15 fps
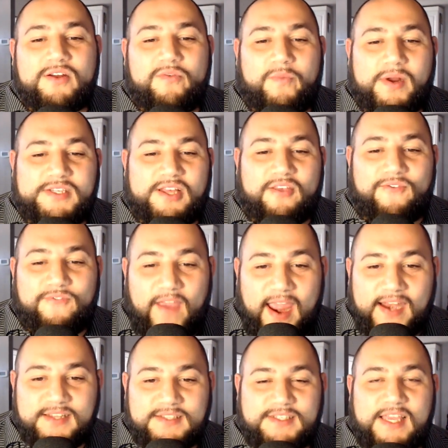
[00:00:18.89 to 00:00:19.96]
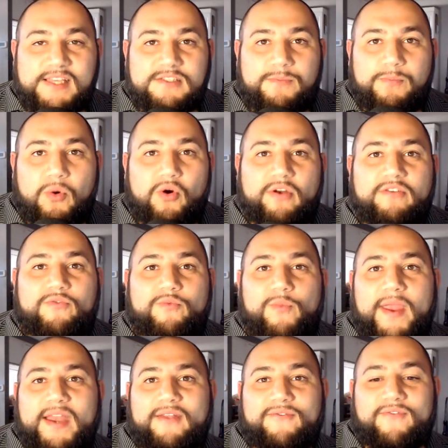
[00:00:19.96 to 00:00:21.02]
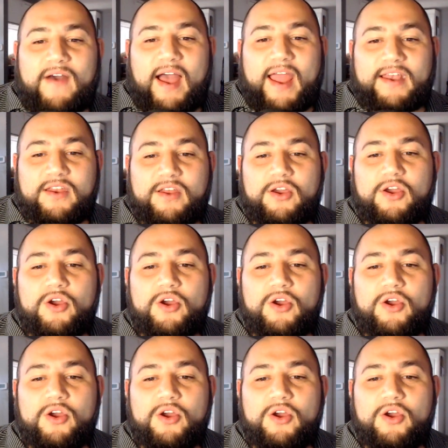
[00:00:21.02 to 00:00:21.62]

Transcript: which is fantasy sports redefined,